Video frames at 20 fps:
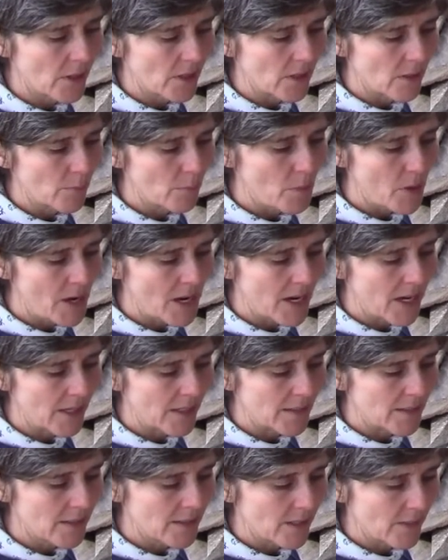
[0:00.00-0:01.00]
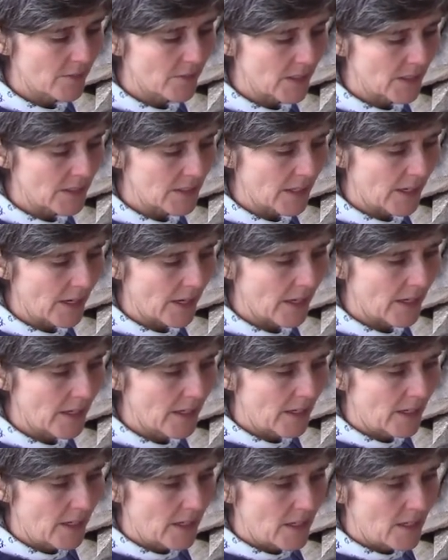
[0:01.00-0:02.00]
and pine and stuff like that.
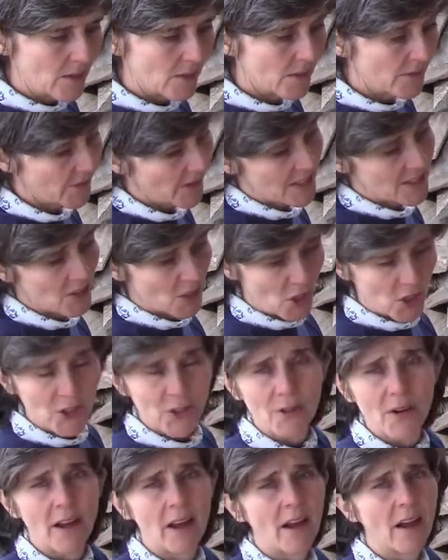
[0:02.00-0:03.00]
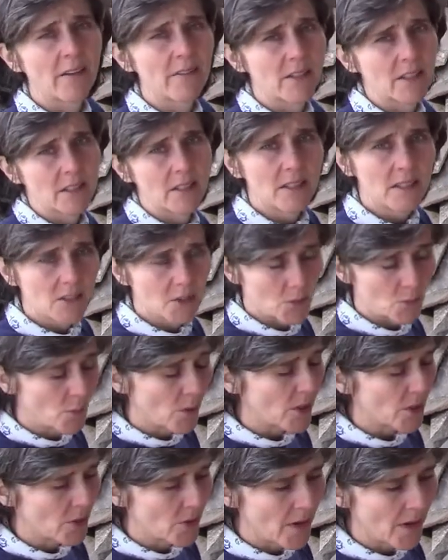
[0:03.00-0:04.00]
If that's all you have, then that's
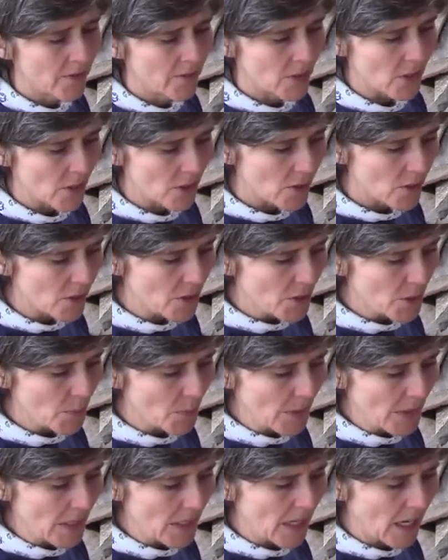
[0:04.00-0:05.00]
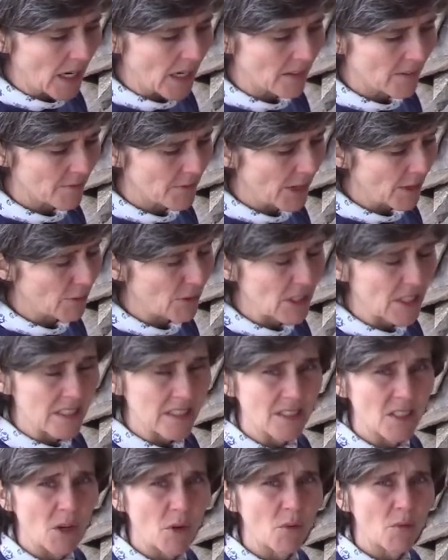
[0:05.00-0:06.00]
what you have to use, but I really
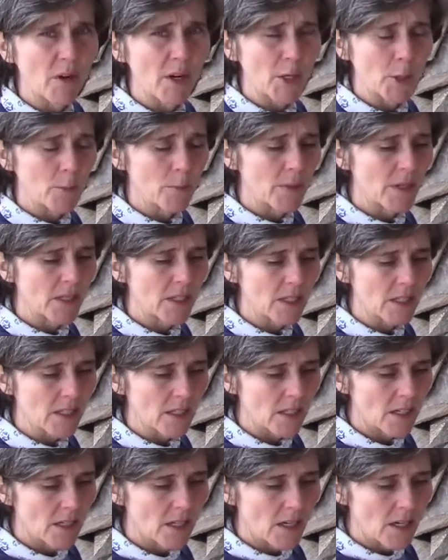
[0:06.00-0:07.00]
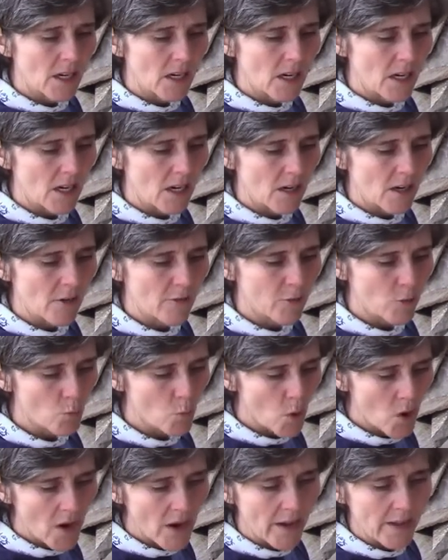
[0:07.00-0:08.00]
don't recommend it. For
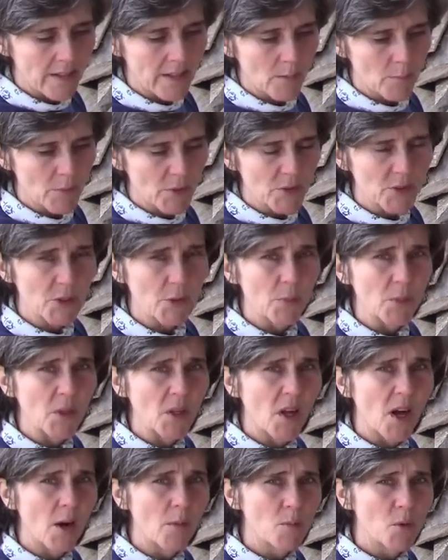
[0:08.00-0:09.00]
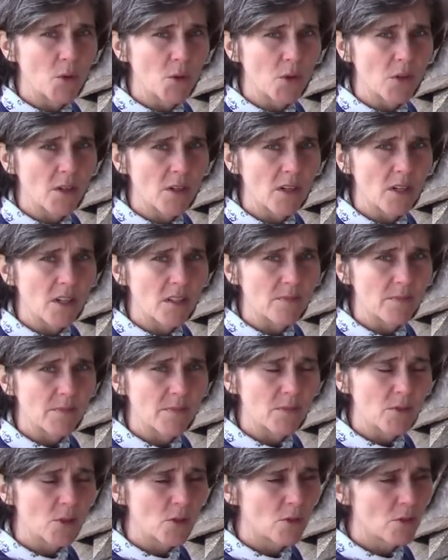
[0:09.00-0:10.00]
one, it builds up a lot more
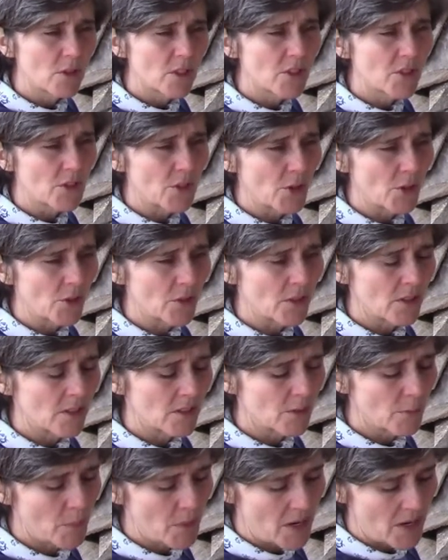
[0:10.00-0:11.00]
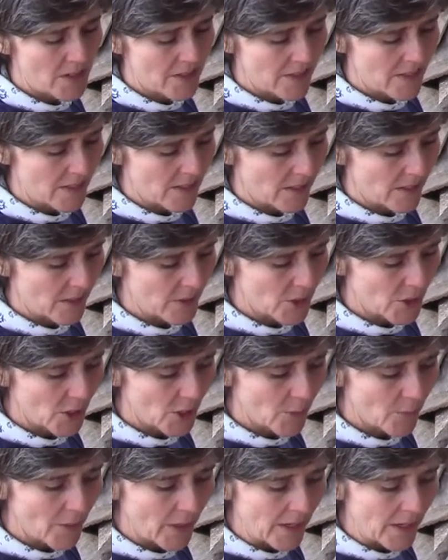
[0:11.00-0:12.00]
creosote deposits in the
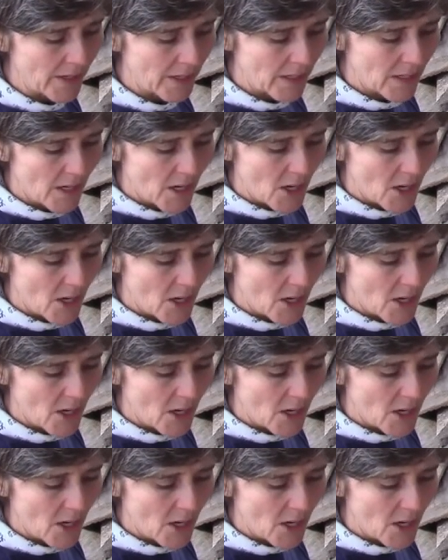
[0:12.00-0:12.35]
chimney,